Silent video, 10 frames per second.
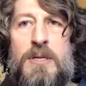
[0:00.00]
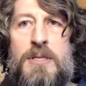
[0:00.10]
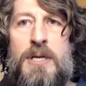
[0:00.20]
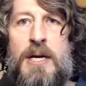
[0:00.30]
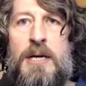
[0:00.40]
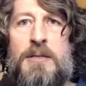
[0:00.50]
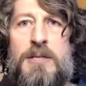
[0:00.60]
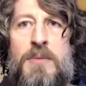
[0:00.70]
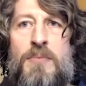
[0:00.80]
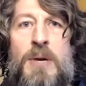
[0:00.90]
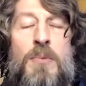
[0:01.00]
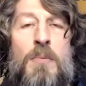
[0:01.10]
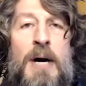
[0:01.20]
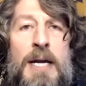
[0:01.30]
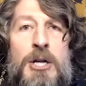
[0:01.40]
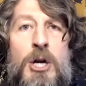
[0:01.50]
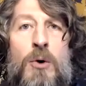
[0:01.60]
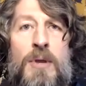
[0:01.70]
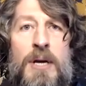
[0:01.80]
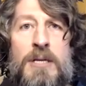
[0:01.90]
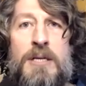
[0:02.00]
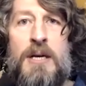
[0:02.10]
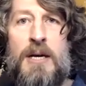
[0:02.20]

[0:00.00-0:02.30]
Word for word: Didier, and some people might know this,